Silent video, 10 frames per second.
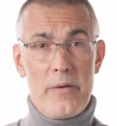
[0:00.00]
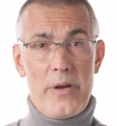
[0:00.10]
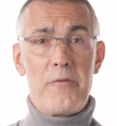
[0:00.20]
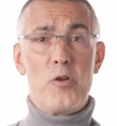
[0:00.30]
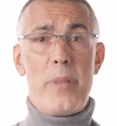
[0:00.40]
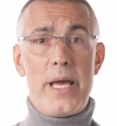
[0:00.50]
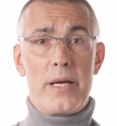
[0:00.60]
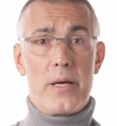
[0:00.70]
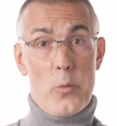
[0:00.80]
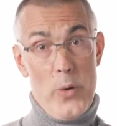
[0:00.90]
we have to
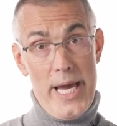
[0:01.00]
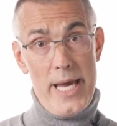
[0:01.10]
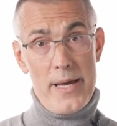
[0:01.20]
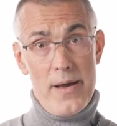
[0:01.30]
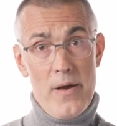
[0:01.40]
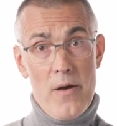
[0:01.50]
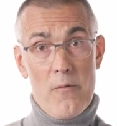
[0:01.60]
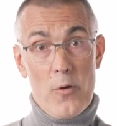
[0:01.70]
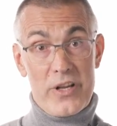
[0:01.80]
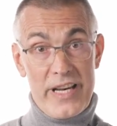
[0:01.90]
make way
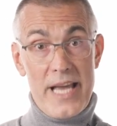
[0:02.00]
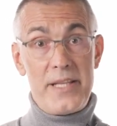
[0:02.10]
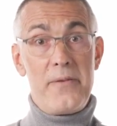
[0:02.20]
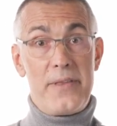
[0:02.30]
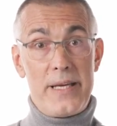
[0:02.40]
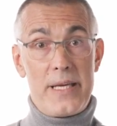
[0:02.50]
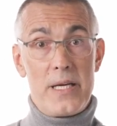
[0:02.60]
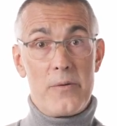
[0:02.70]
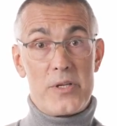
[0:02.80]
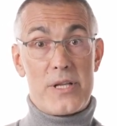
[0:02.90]
for creative
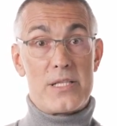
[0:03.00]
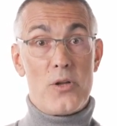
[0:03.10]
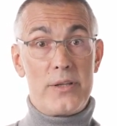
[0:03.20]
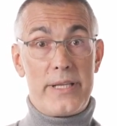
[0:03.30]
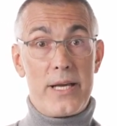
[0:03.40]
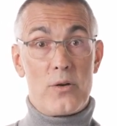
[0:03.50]
thinking which does not take